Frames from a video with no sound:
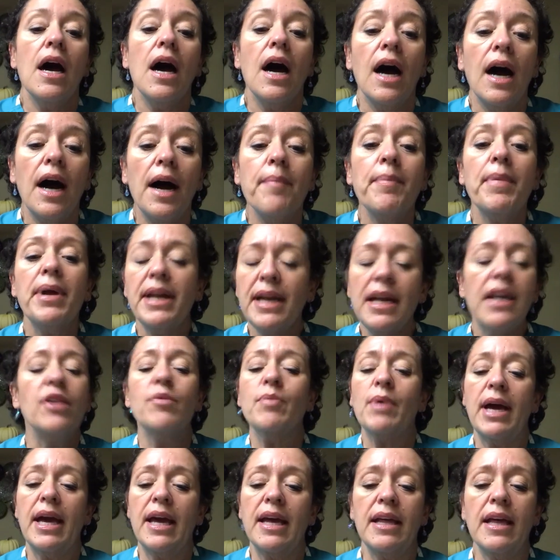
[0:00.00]
But
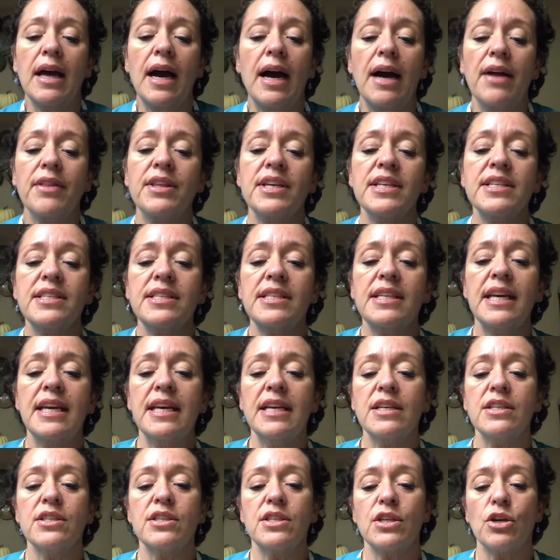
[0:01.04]
anyway, this
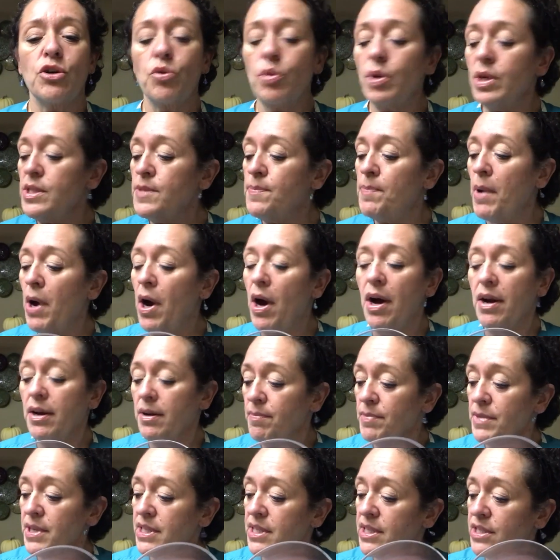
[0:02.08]
is Crisp
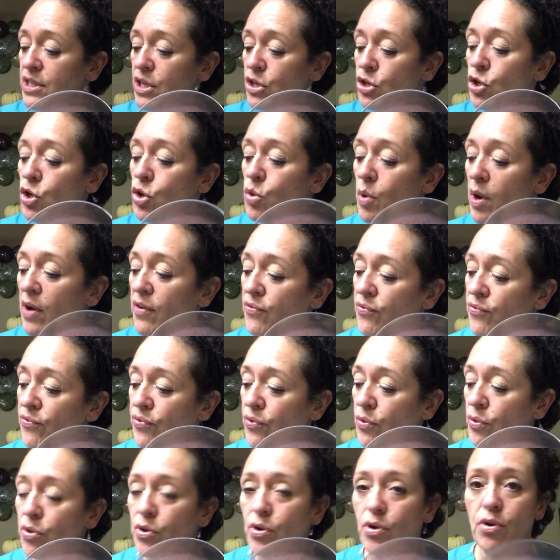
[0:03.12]
Autumn. This is a new one
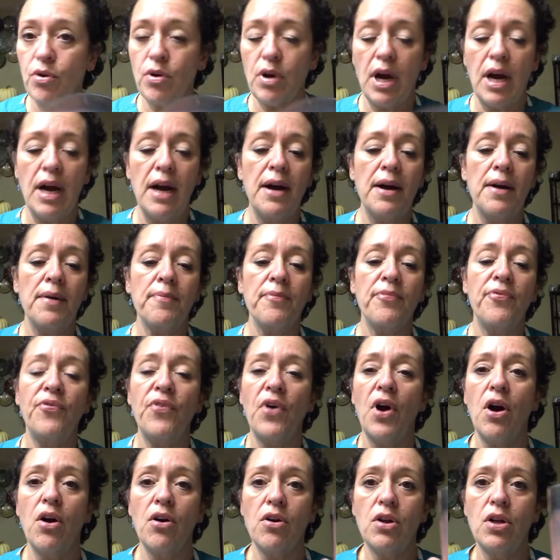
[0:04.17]
for their
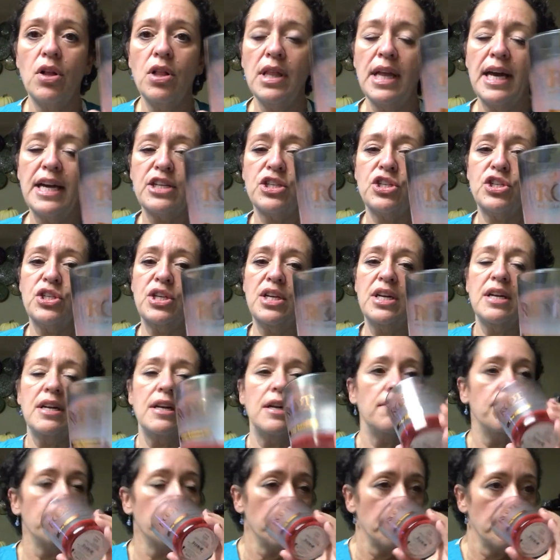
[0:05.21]
fall
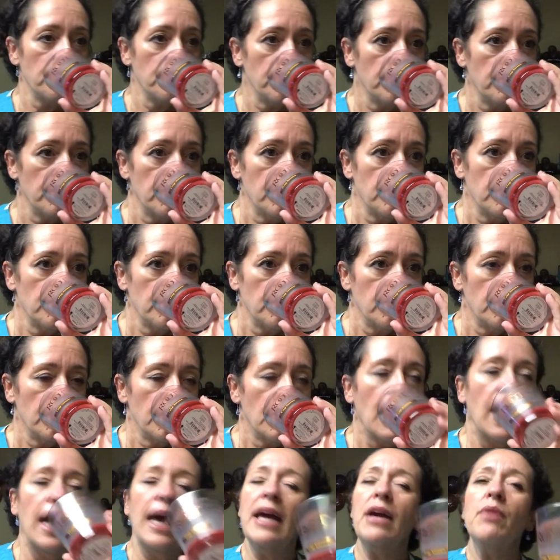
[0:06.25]
collection.
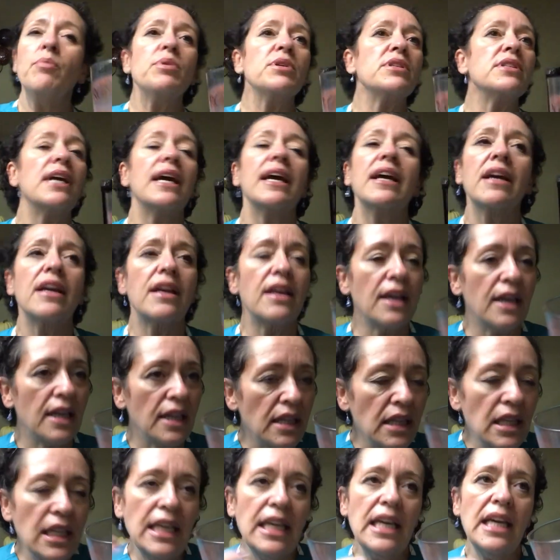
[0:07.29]
It was like
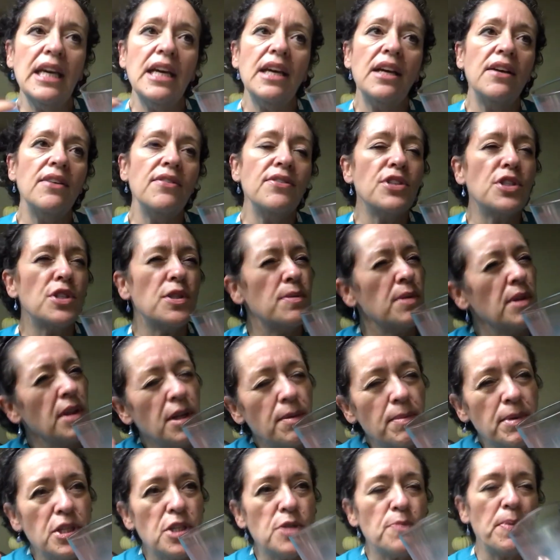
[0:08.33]
leaves, a
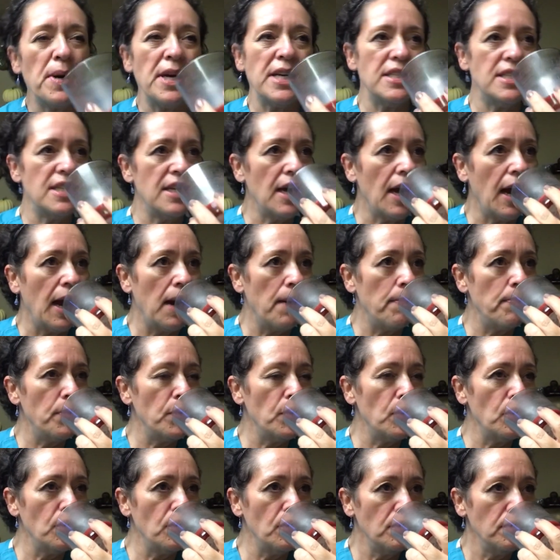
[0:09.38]
little bit of spicy
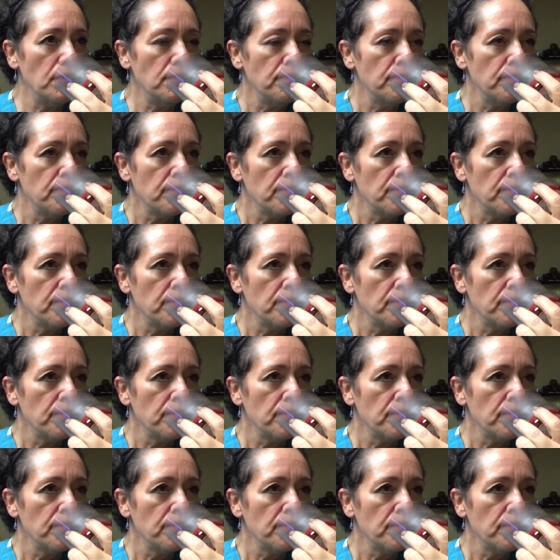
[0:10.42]
apple,